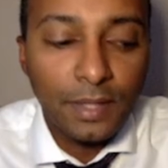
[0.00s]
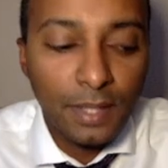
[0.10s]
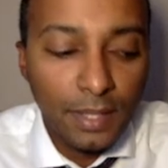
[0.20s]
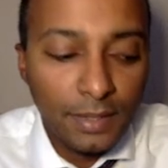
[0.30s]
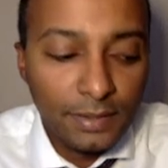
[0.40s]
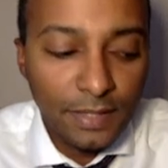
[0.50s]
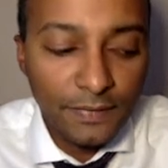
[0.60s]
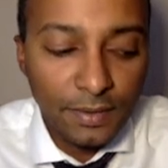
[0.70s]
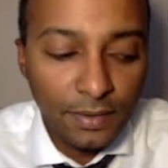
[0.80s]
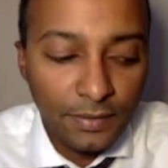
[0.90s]
And
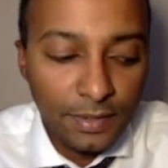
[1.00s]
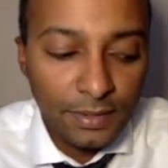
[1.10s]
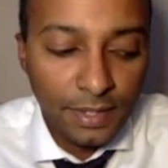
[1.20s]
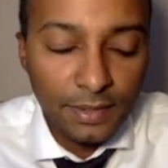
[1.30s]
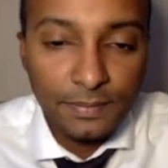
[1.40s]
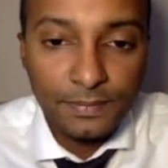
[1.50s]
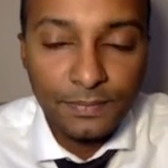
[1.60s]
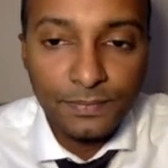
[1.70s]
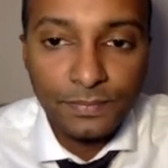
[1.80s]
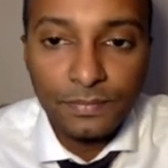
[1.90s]
7 on this side.
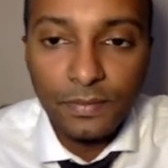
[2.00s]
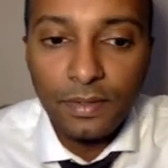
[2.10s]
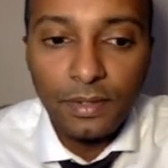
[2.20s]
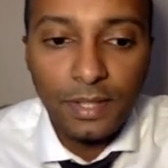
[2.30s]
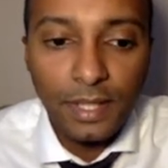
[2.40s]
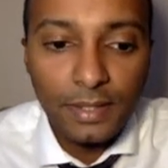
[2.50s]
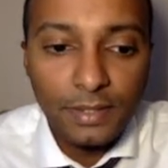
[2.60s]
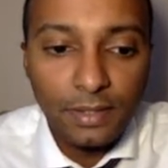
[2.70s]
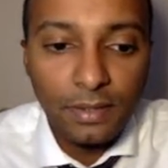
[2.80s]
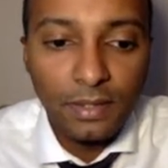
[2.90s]
Okay,
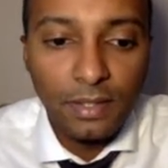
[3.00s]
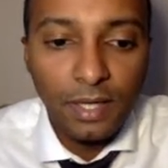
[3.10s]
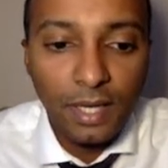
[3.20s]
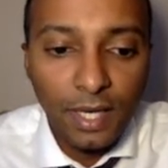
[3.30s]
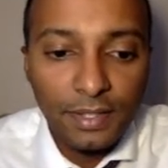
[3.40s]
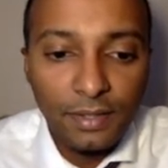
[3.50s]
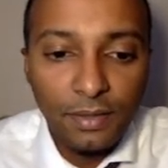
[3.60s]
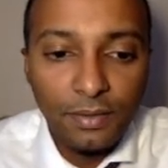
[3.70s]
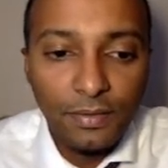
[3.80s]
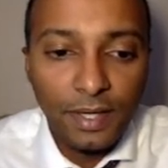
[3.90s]
so I
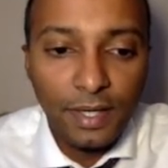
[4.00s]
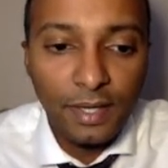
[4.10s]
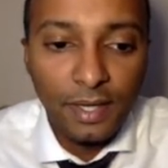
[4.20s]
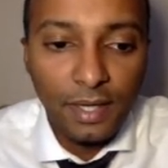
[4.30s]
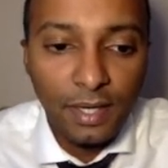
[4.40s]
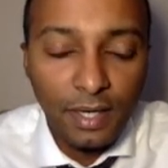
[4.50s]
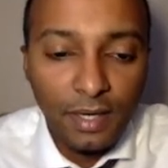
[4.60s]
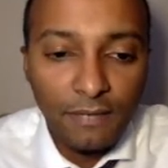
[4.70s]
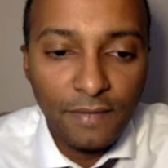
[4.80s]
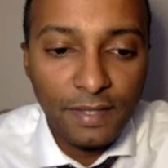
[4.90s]
know that
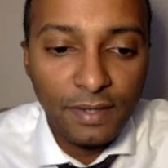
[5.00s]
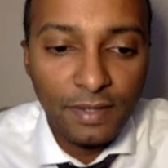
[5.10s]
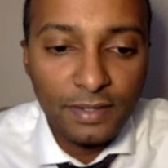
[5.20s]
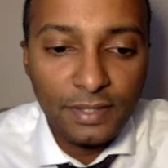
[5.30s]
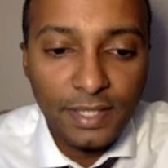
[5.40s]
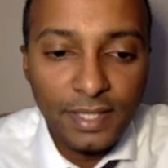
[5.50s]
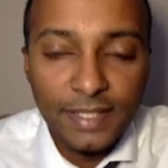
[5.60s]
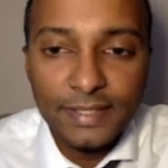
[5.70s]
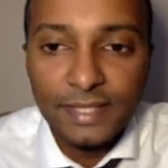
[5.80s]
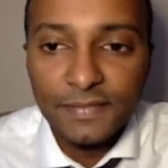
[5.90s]
our final answer
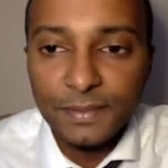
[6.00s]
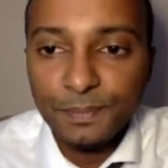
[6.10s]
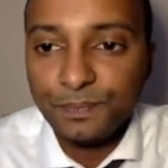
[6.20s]
is 7.